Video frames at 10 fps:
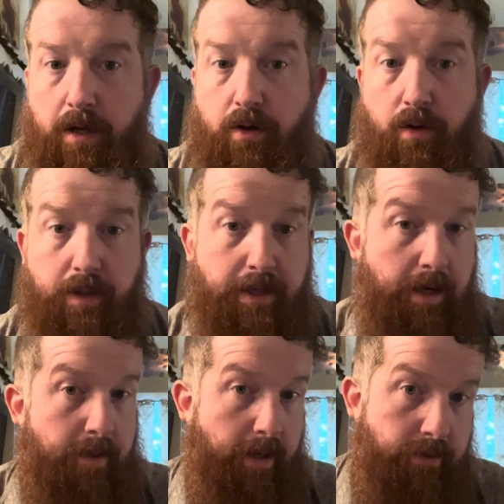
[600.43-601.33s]
during the
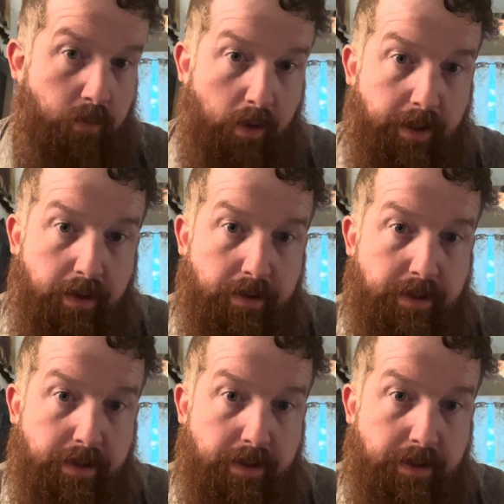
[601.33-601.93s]
time that I was working on the